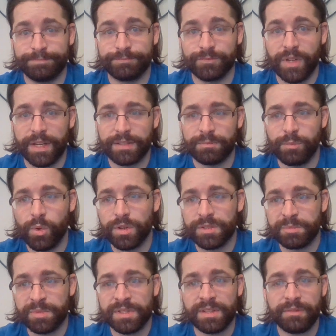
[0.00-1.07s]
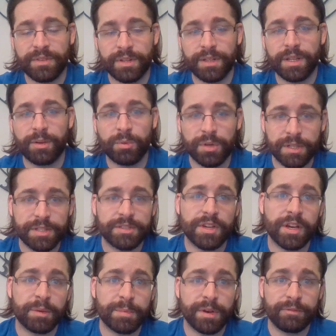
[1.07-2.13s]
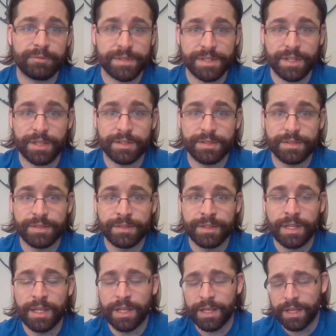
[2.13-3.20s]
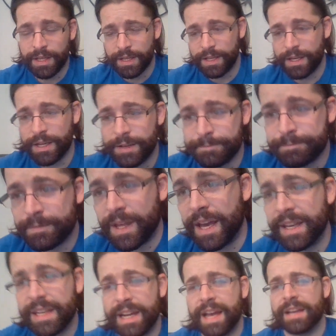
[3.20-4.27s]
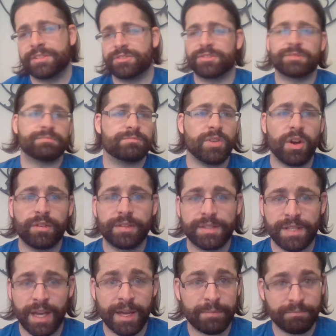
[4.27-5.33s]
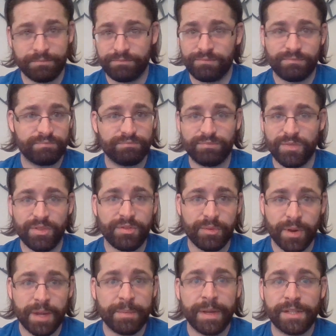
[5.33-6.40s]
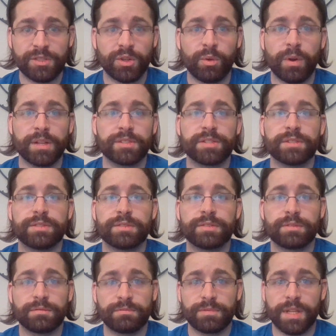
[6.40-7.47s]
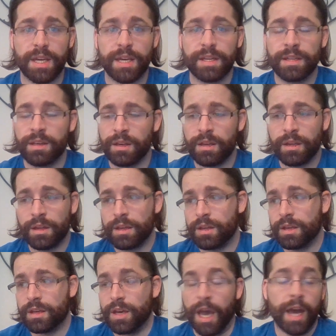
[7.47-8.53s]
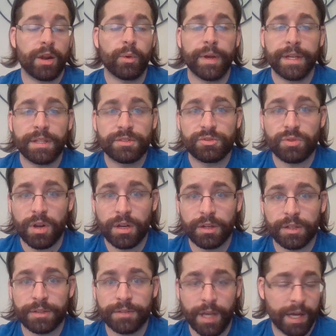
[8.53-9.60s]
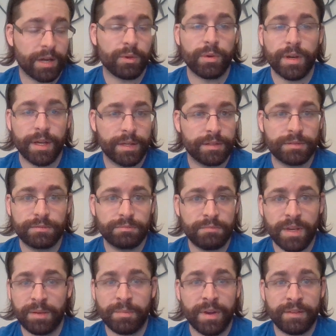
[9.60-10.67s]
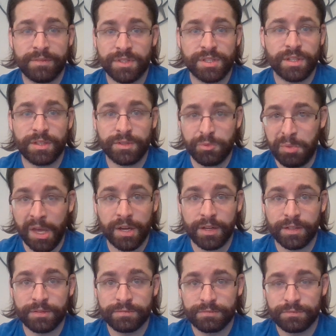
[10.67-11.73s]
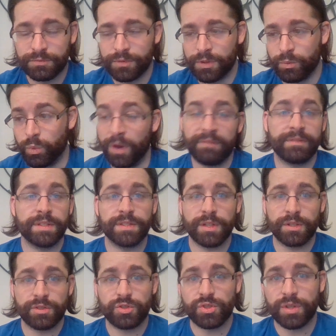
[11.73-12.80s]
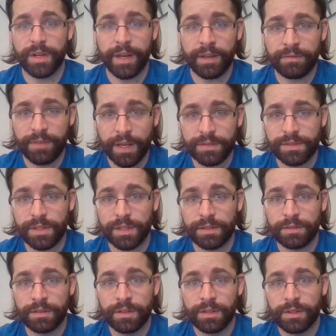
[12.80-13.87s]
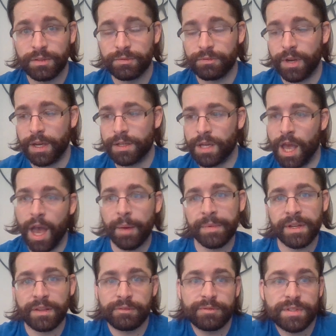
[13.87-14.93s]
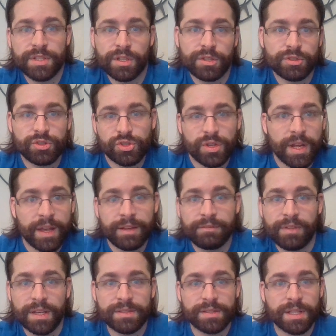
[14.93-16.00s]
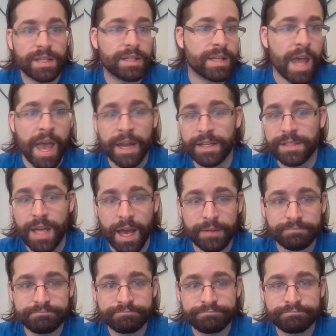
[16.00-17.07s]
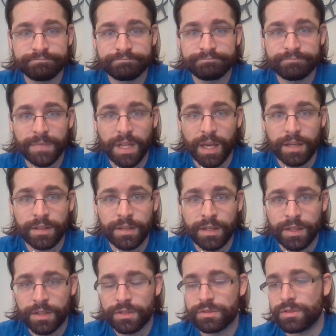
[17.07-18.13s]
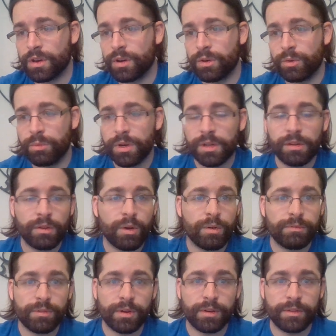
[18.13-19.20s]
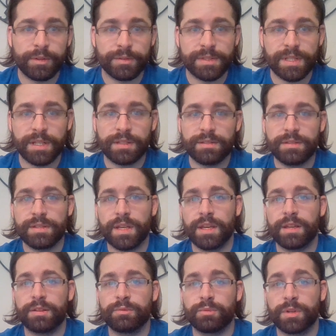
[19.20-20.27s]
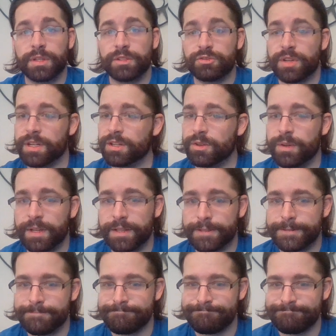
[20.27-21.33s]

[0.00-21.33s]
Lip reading: right? More specifically, we're going to talk about Viziers. I get asked all the time three major questions, okay? How do I get stronger? How do I make my Viziers better? What Viziers should I invest in, right? How many Viziers should I invest in at a time, okay? So we're going to go over all those things and we're going to try to do it as